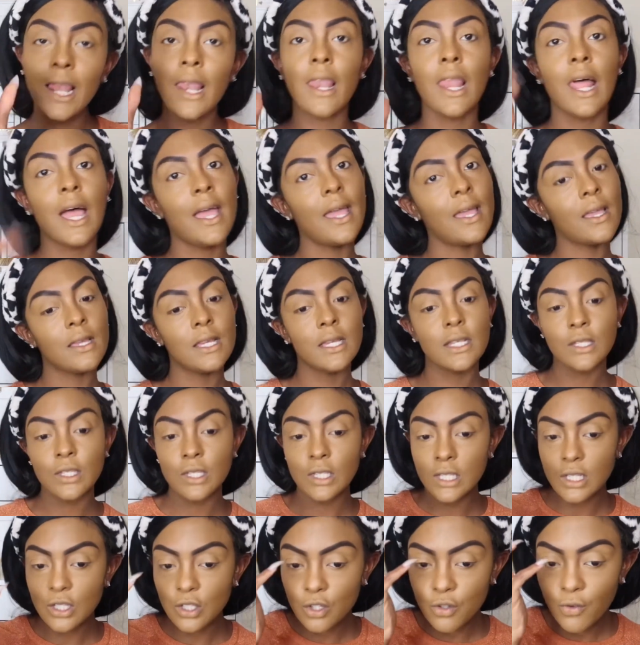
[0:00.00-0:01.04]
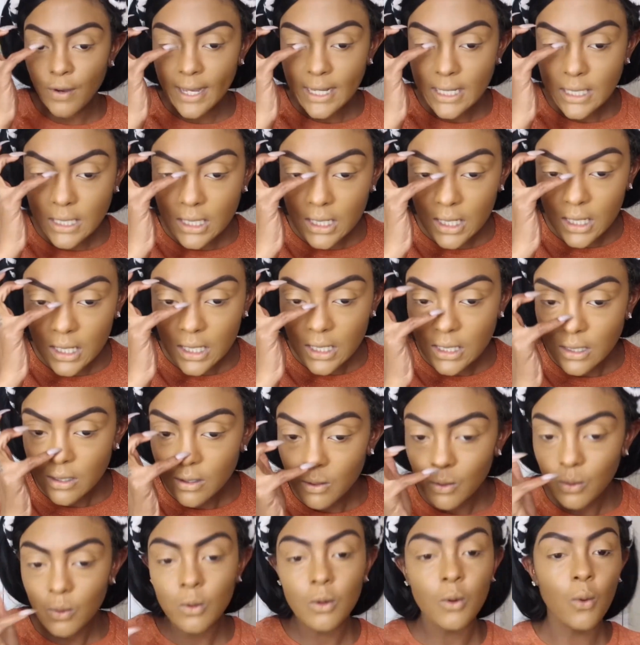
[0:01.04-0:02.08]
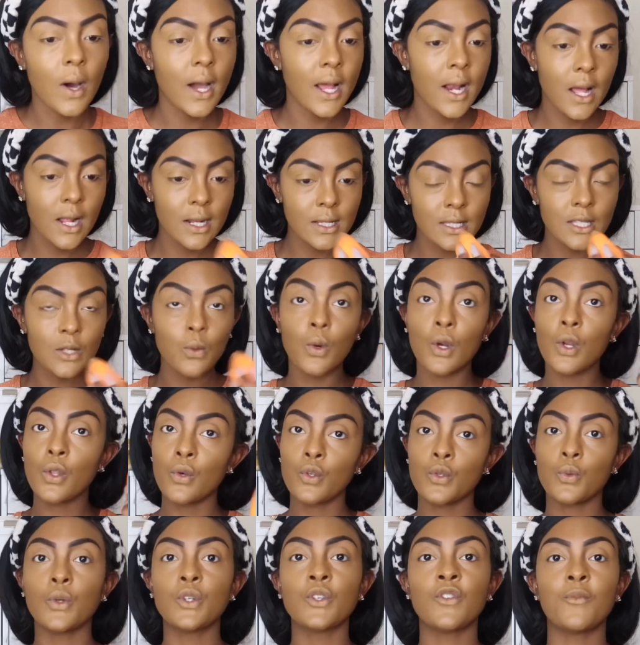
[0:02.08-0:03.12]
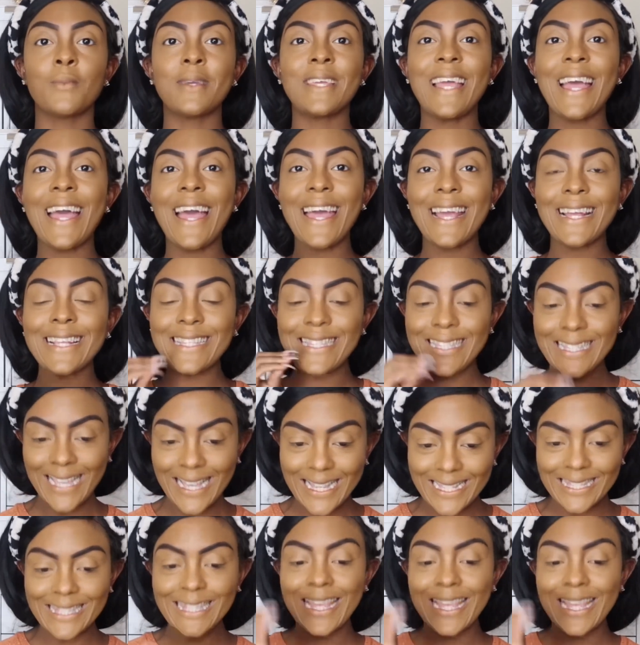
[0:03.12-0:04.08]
Like, it's crazy. It's quite honestly one of those words for me. Excess.